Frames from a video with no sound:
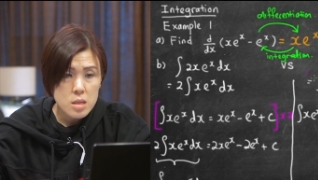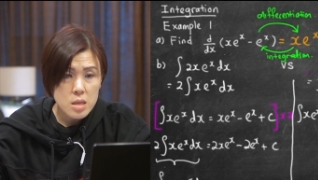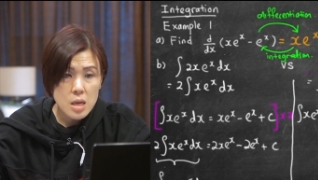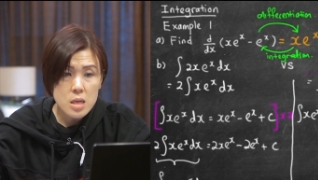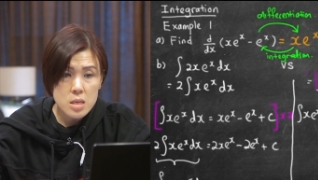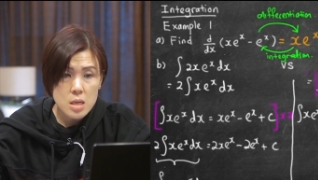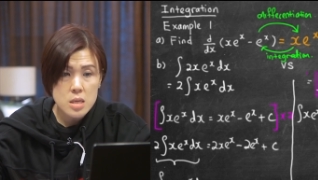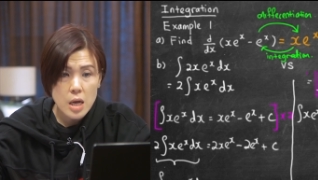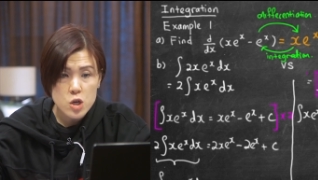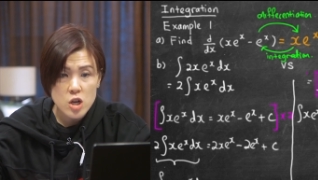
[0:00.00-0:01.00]
this is
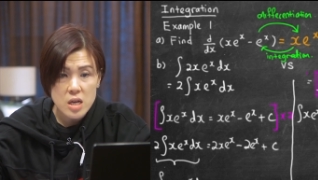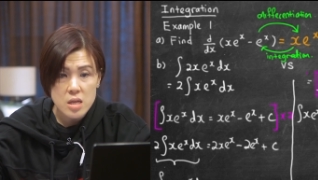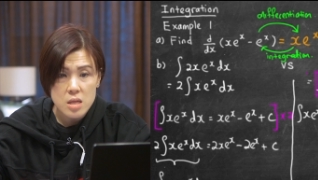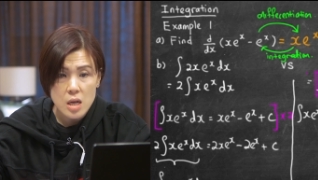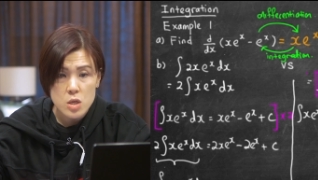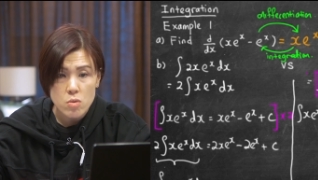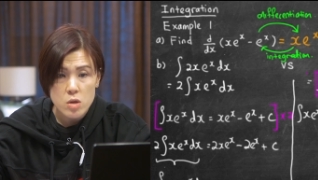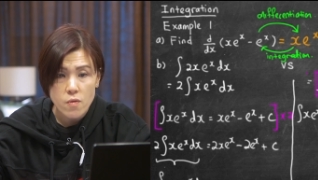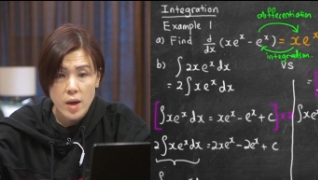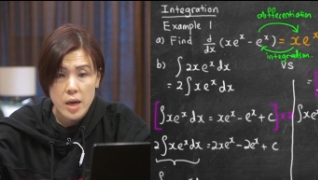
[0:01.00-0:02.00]
actually the things you need
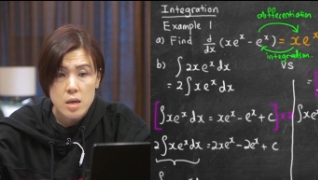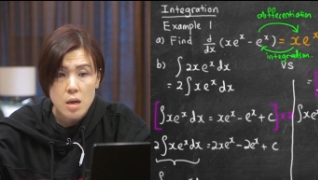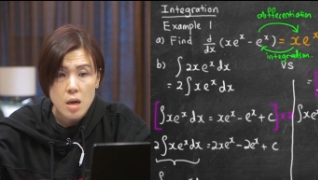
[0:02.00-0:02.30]
to find,